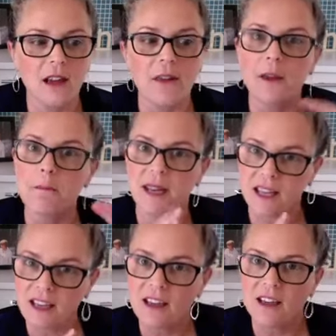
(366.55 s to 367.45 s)
The
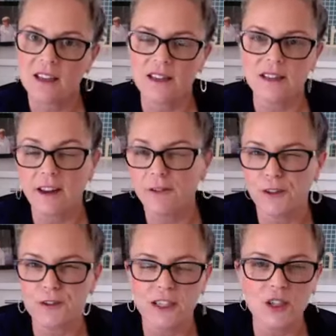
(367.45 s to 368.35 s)
mini is like a
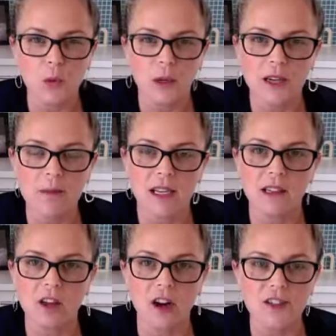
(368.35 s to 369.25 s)
15, 20 minute
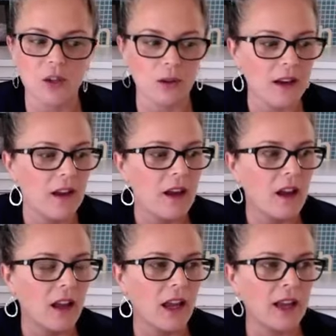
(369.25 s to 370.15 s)
consult.
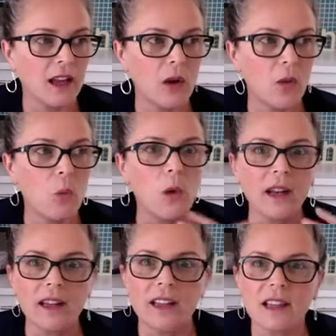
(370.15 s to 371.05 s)
And what
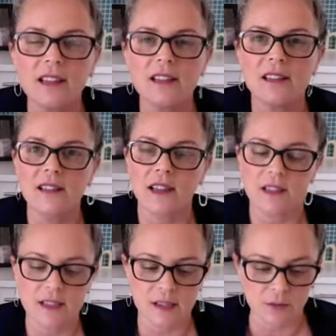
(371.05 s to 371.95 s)
it is, is that
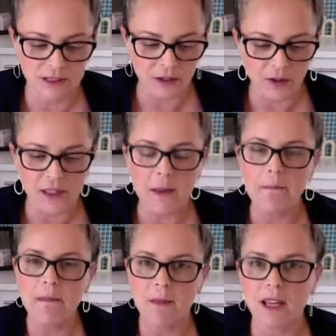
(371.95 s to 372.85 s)
it's literally
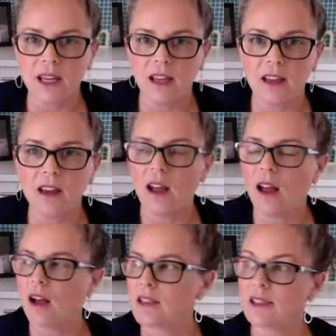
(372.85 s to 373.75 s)
mimicking
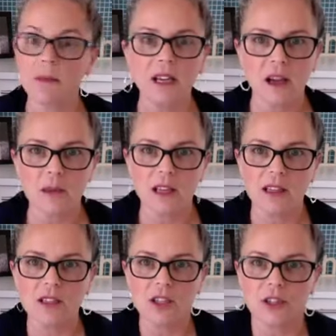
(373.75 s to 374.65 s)
uh, somebody coming
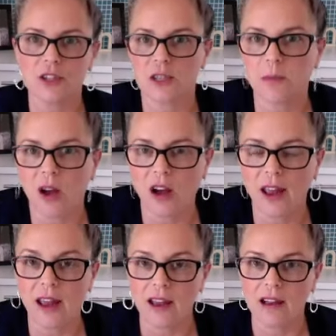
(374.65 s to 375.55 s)
into your spa
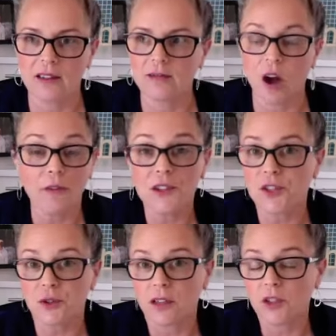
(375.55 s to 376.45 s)
and off the
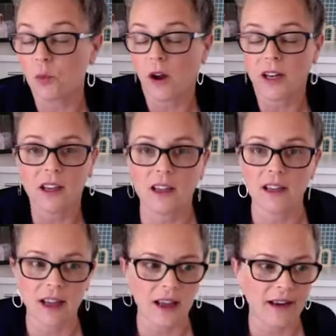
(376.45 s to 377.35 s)
street, just walking in
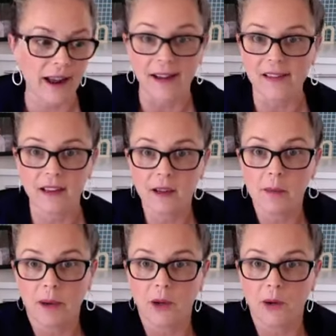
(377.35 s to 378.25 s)
and asking
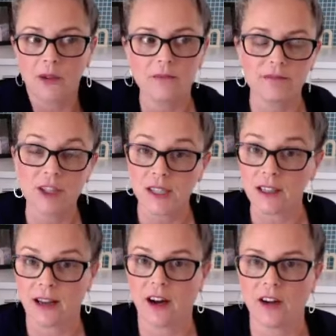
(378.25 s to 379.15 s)
about your
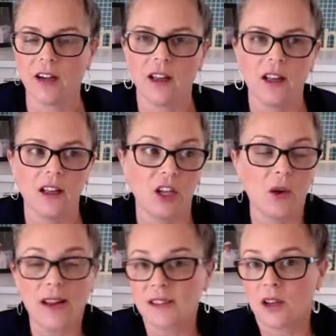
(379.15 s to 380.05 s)
skincare, you know,
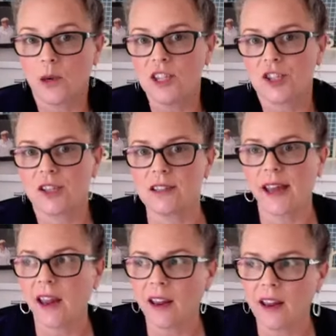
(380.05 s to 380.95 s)
asking questions.
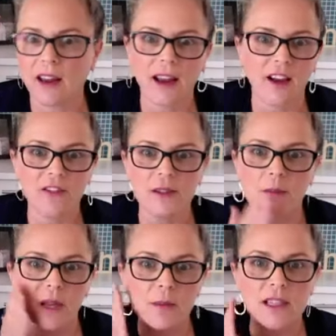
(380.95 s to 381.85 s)
Hey, I have some
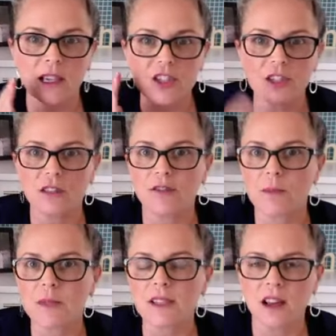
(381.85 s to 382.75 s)
pigmentation from
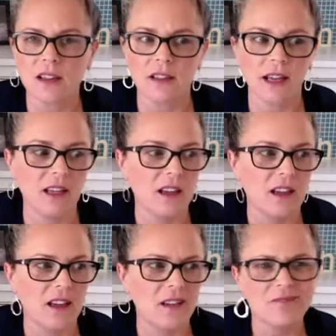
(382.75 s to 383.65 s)
the sun. Like,
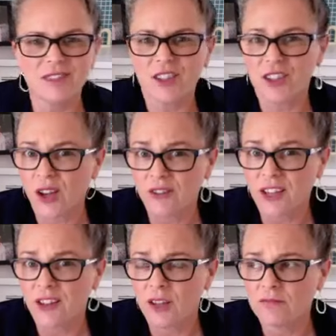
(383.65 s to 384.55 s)
do you have
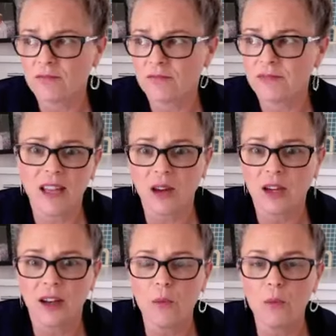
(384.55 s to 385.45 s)
anything that can
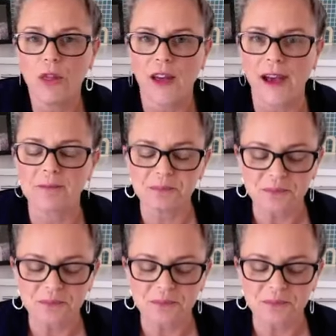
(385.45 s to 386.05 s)
help with that?